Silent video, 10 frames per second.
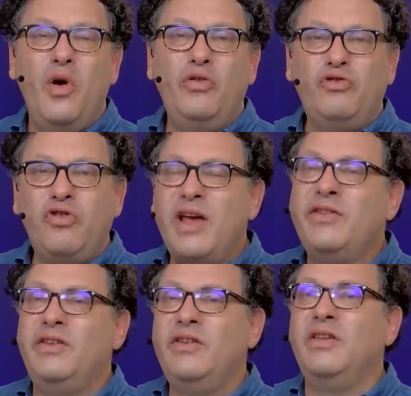
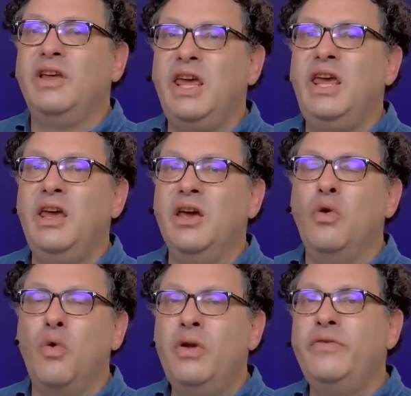trust is the key,
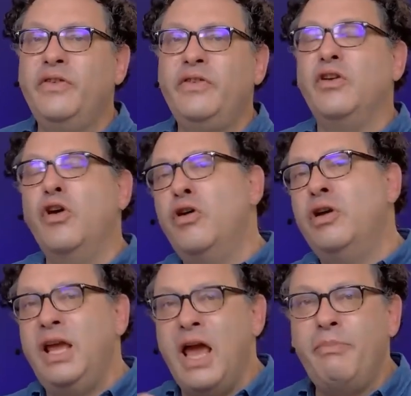and all of this can
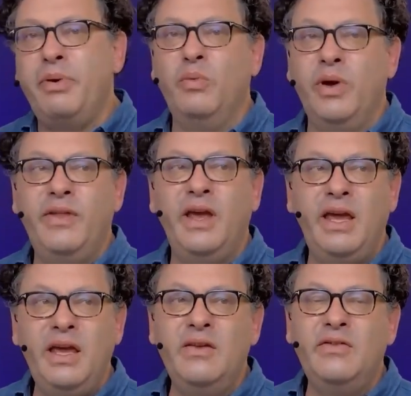only happen when there
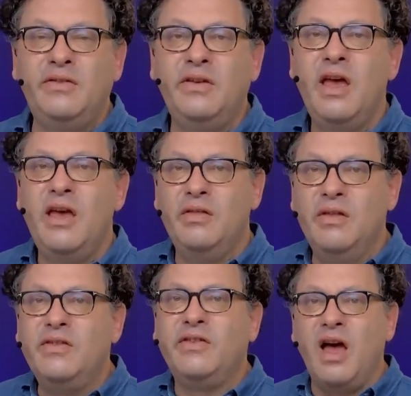is
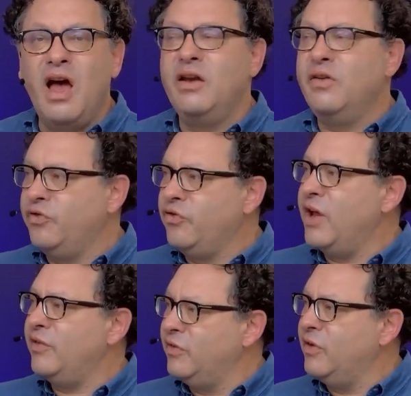this kind of
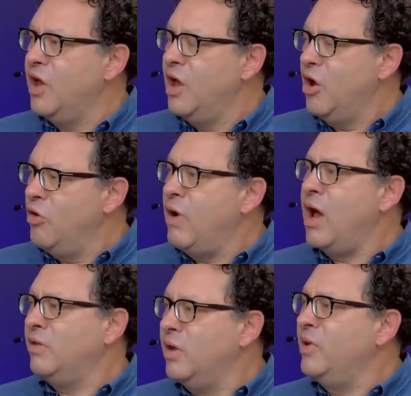trust
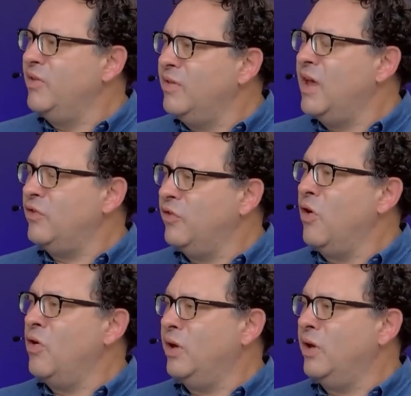around them. Isn't that so,